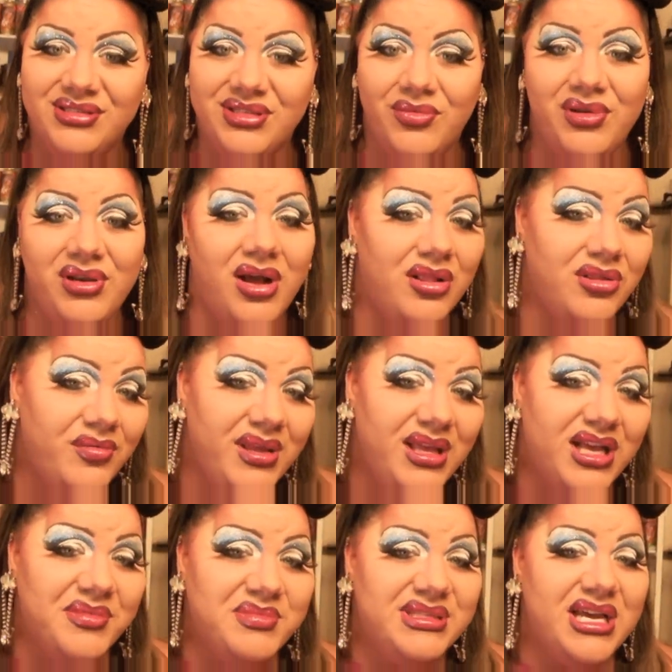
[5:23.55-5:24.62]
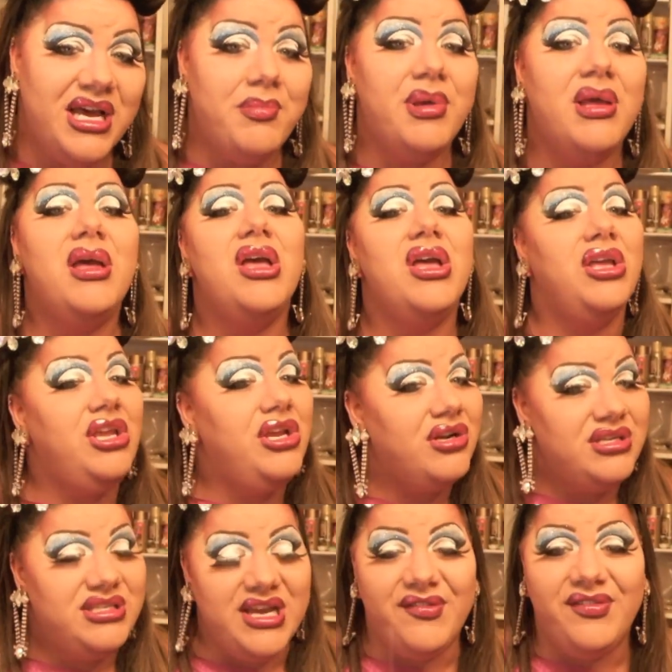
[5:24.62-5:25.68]
So when Halloween comes up,
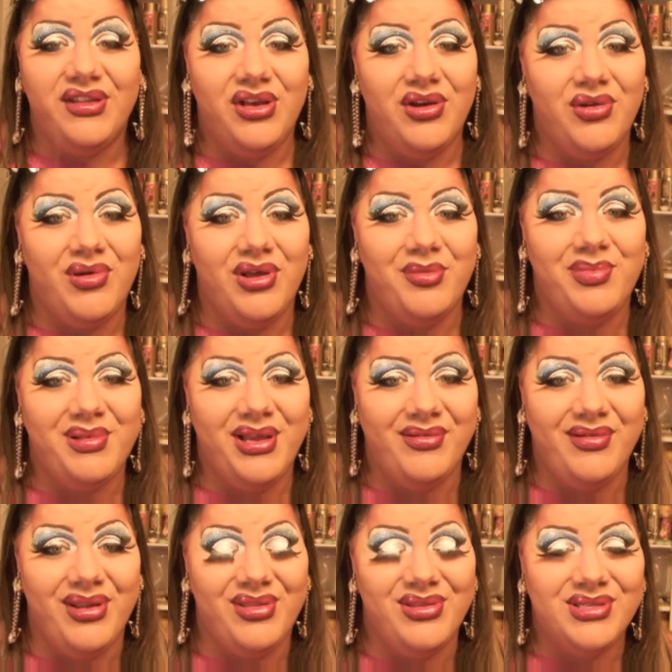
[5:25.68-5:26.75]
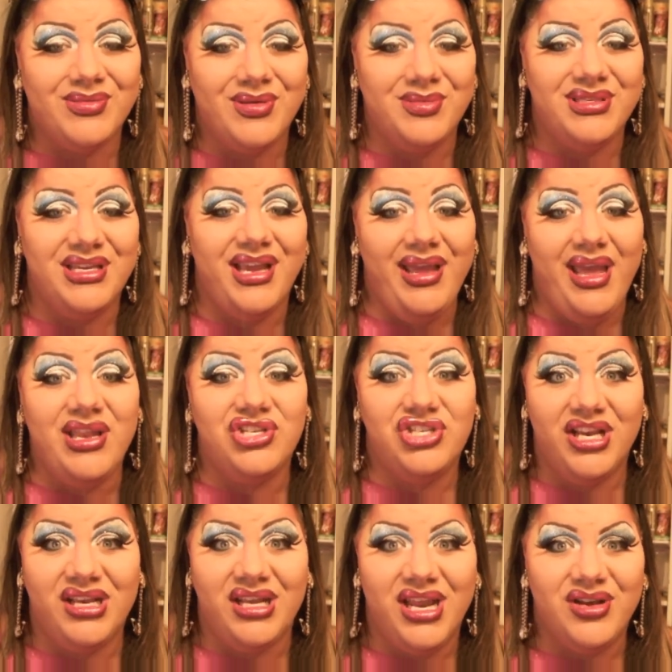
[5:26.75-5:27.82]
you're definitely going to want to play around on this website and
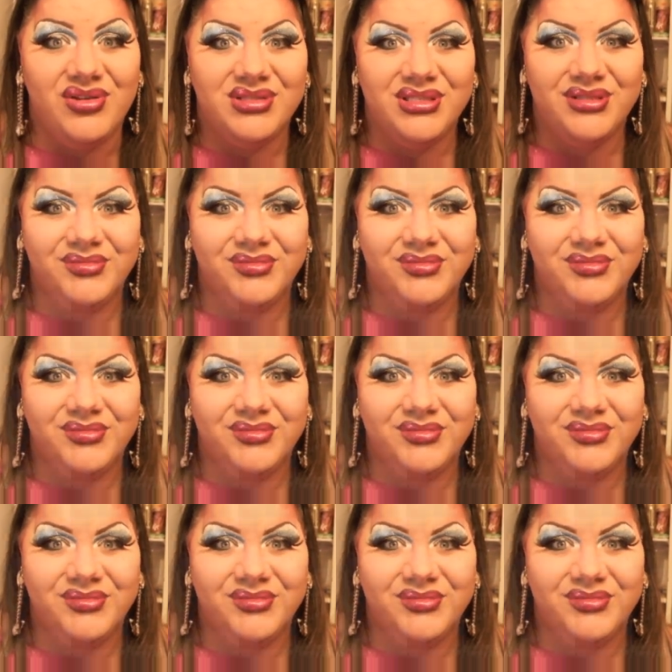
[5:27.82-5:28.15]
check it out.